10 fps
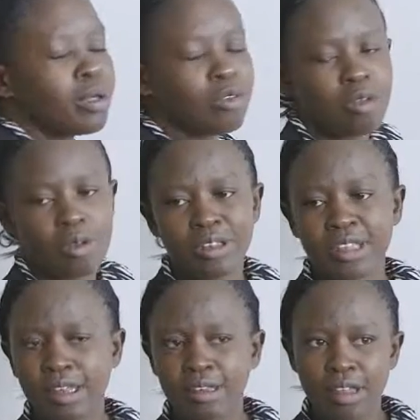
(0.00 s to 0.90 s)
to
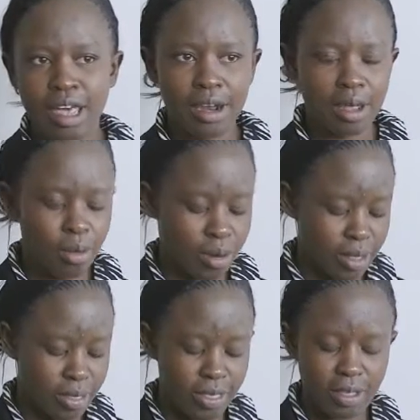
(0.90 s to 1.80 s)
rotate around
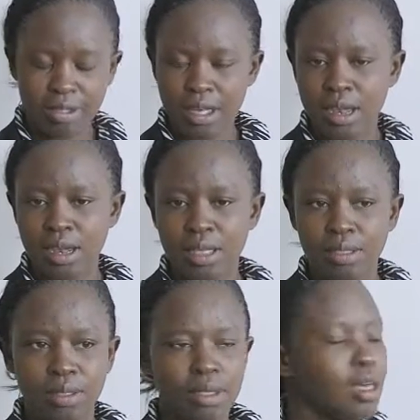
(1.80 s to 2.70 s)
the sun.
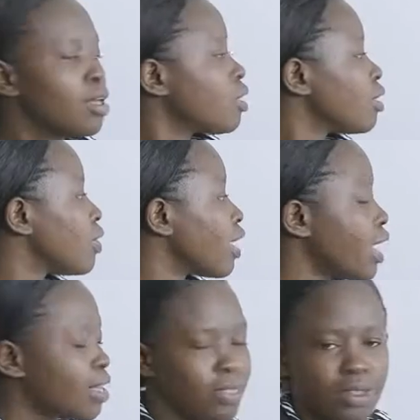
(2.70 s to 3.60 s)
The
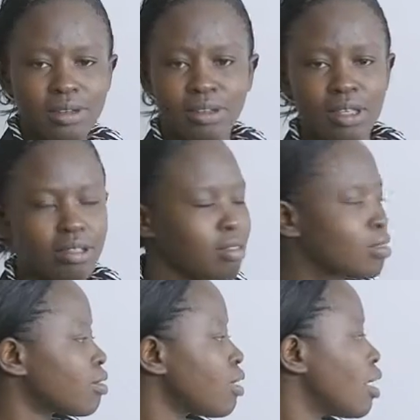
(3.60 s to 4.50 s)
earth takes